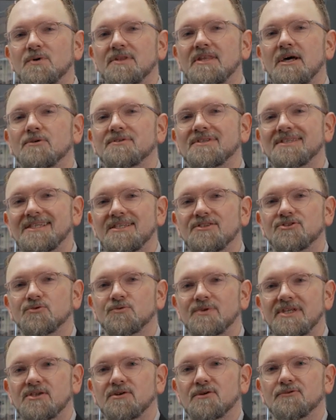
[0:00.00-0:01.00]
without the need to
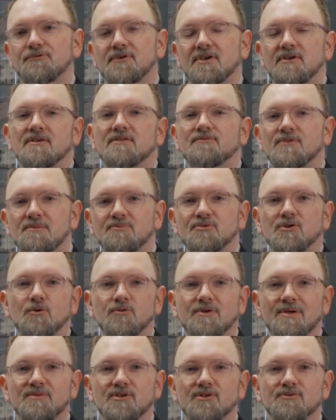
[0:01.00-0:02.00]
reconfigure and
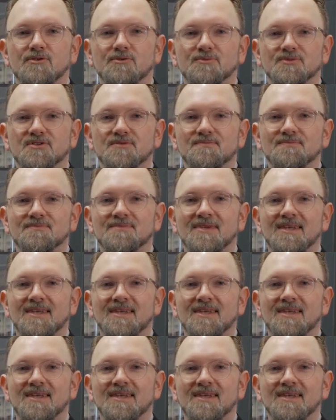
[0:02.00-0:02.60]
reprogram your rooms.